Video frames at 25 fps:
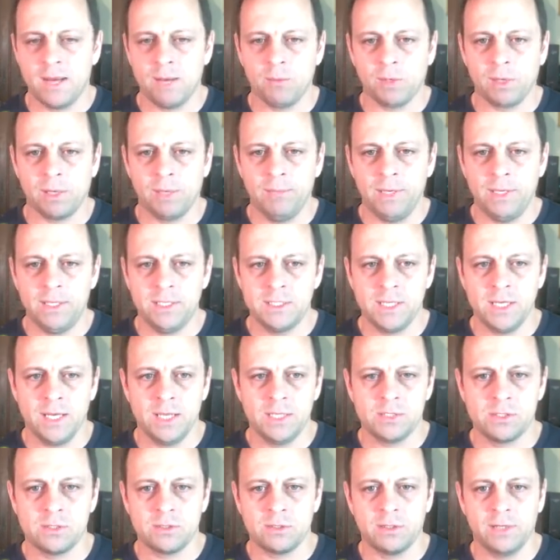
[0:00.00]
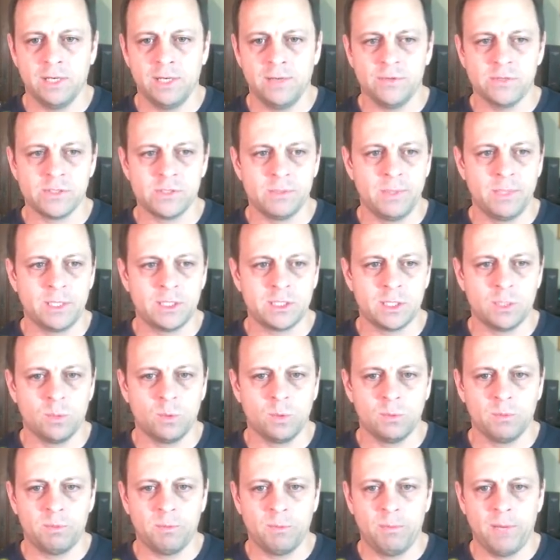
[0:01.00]
And we're going to maintain certain levels to make sure
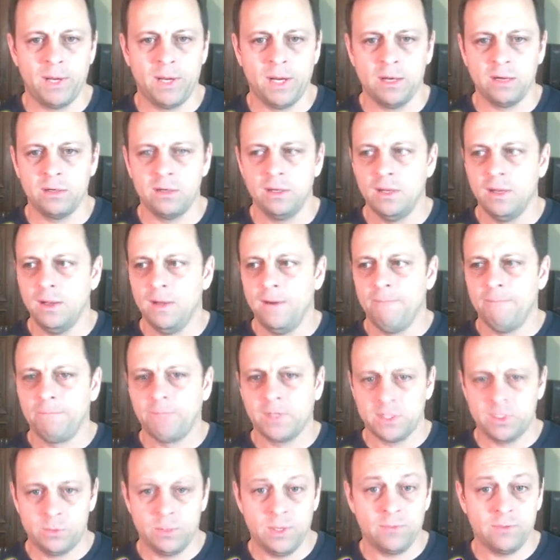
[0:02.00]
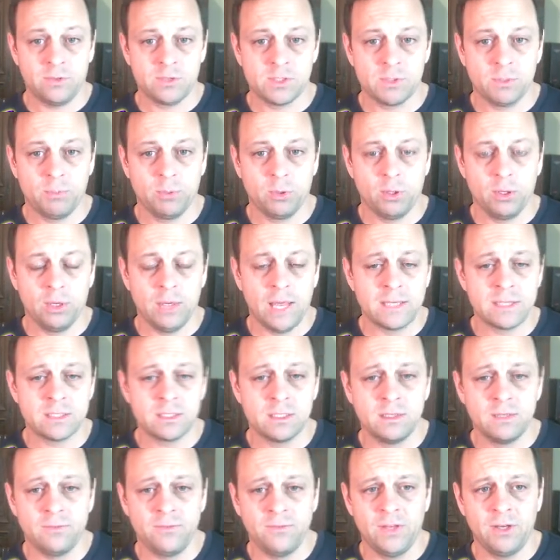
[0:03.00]
we're prepared, because we have to support, as a
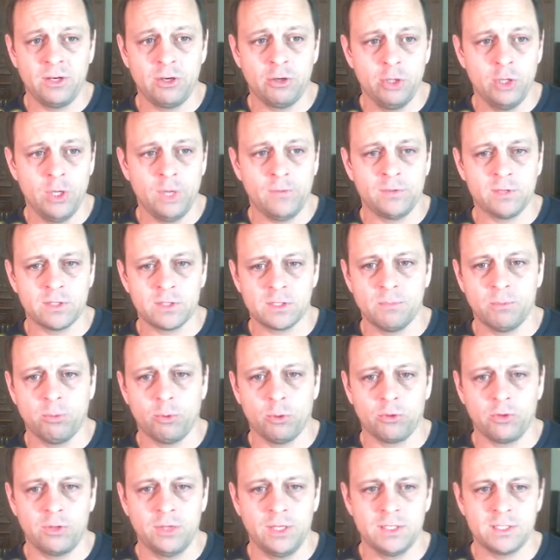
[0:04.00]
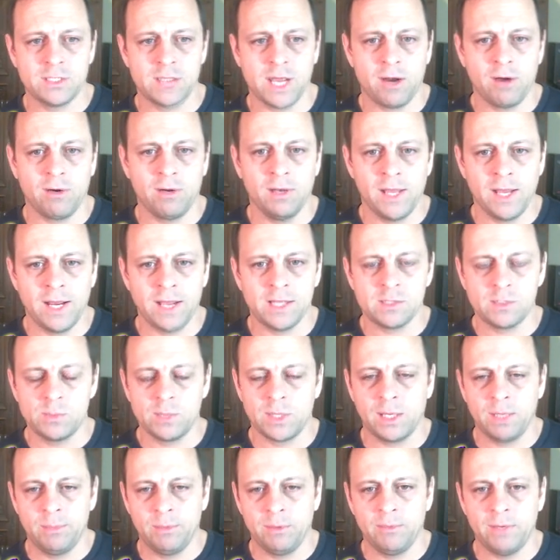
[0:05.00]
defender, you have to support the entire alliance. We
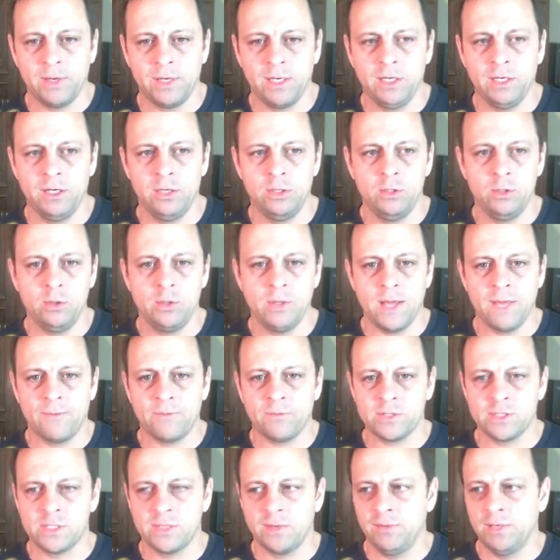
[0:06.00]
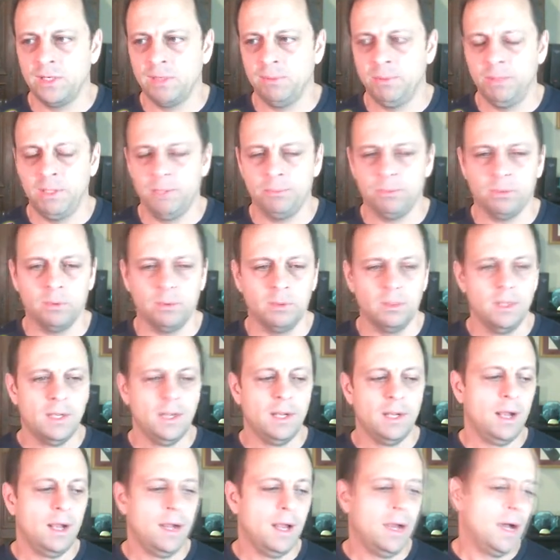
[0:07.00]
got to be ready to do that for 70 people.
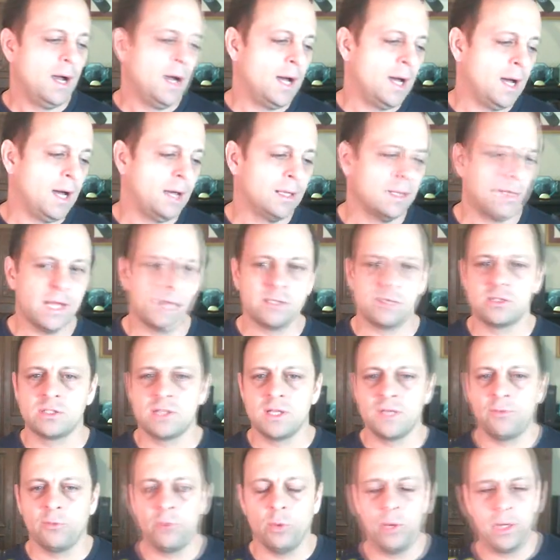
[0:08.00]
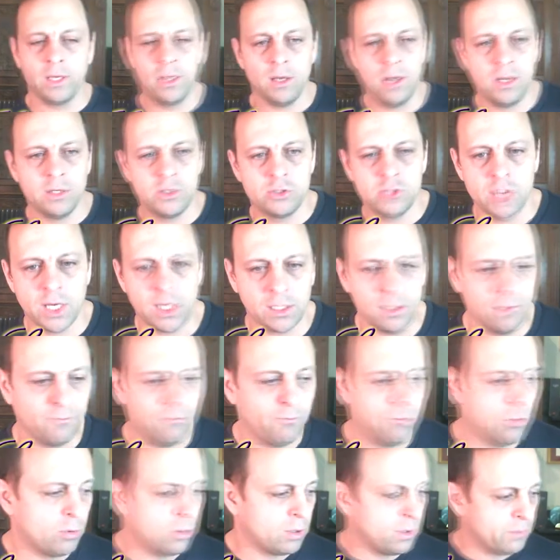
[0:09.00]
Lots of stuff going on. Check the
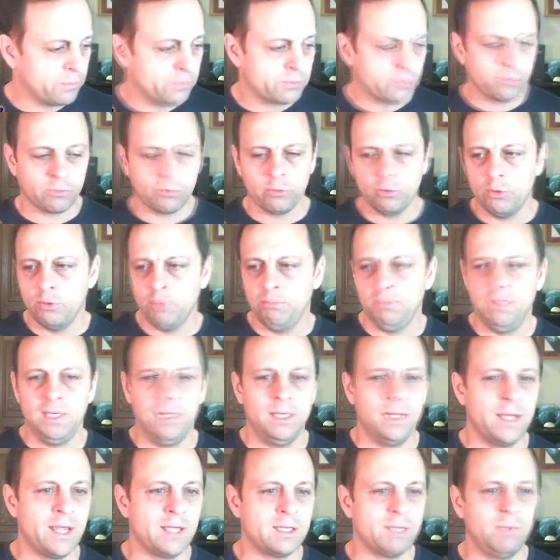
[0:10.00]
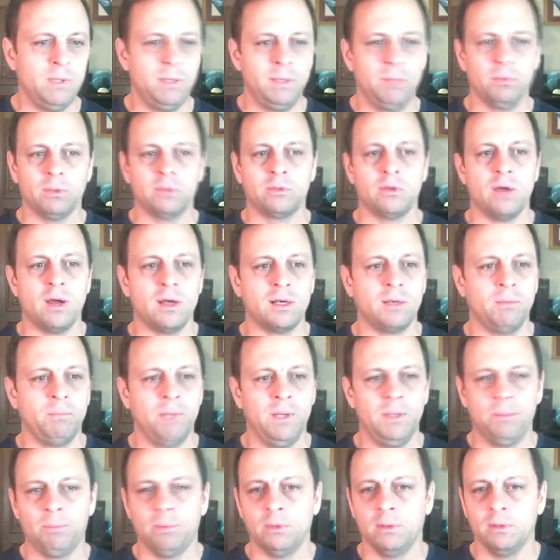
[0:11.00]
forums, recruit, meet nice people, talk to
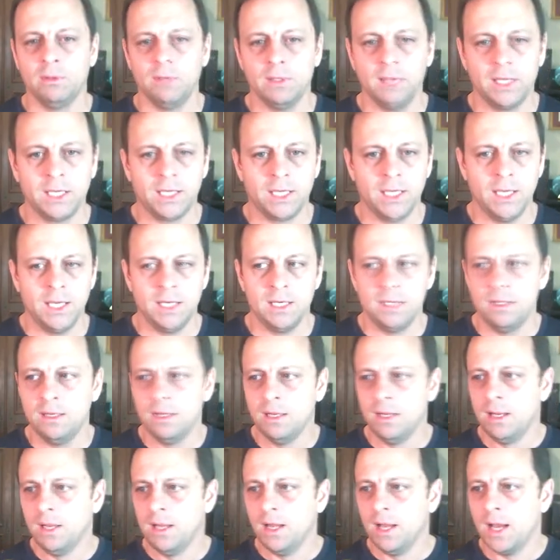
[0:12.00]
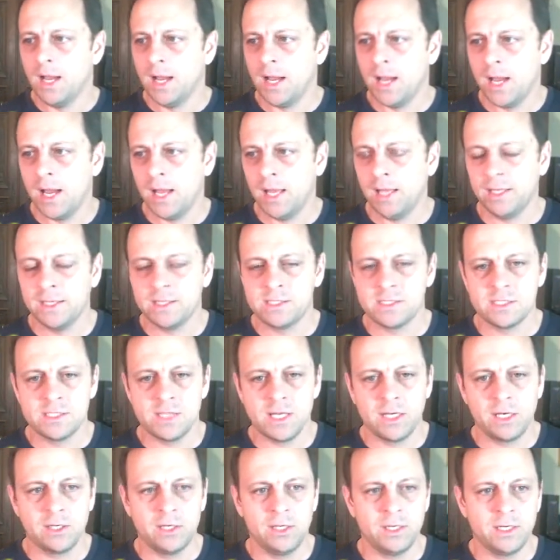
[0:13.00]
people. Again, let's
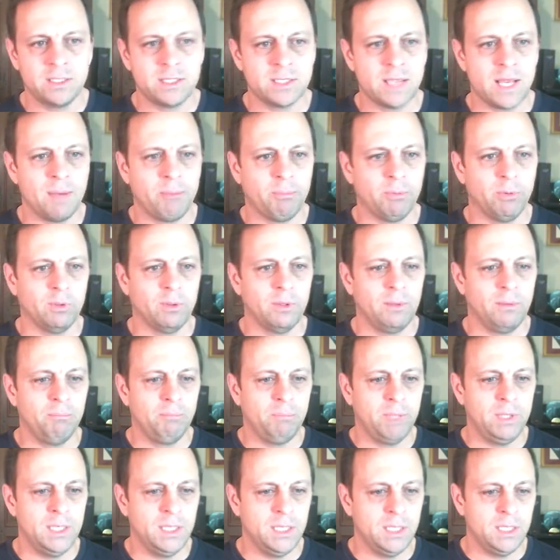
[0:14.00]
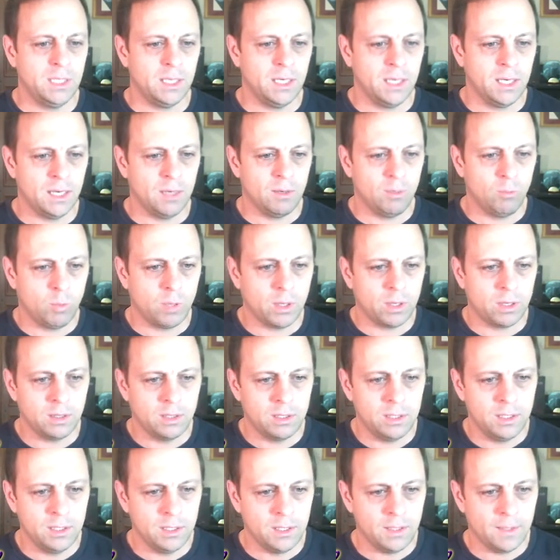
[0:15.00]
set a good example and be one of
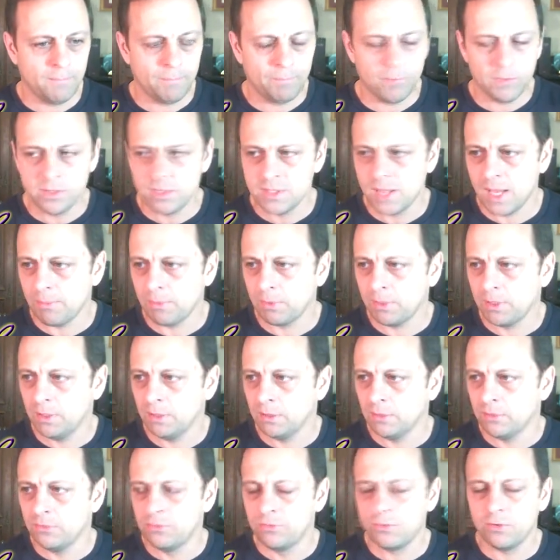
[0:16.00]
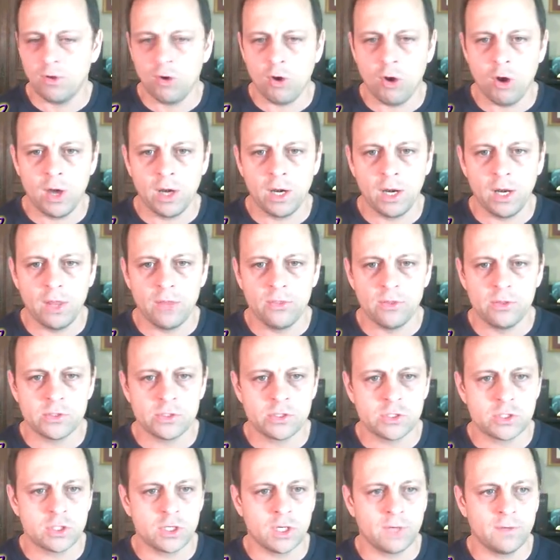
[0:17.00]
the top guilds on the
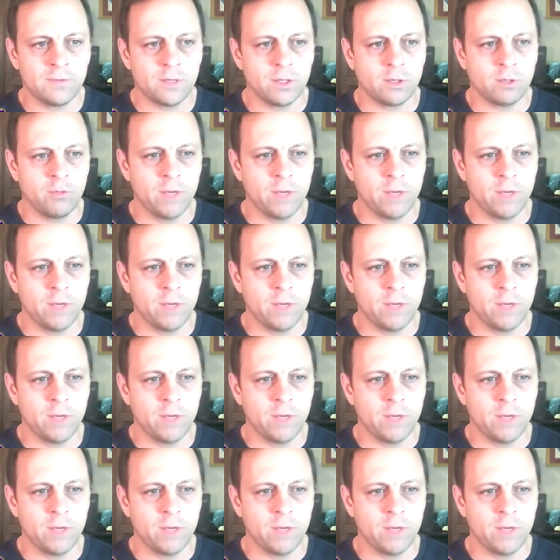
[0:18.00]
server.